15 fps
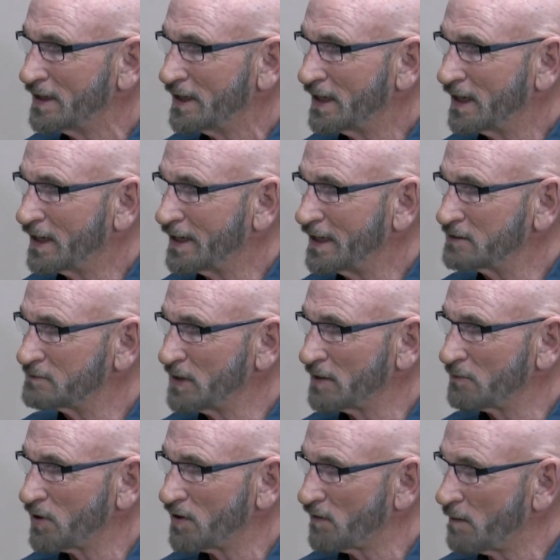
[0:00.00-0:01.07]
and he's
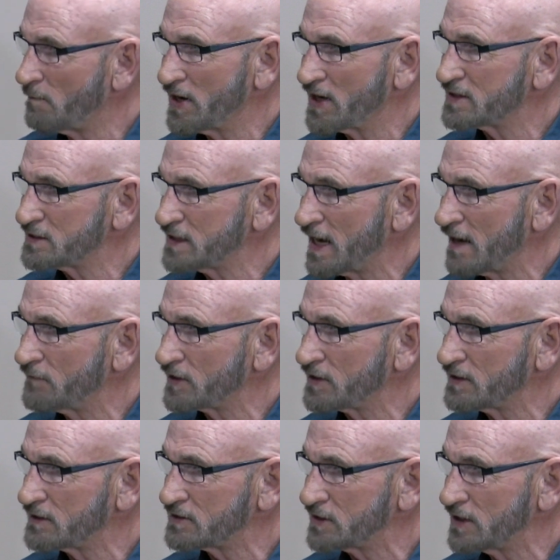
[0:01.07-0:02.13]
been one of our biggest
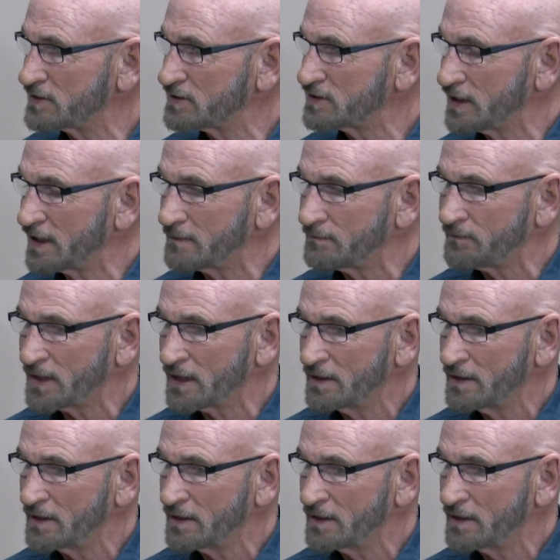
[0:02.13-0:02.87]
advocates since then.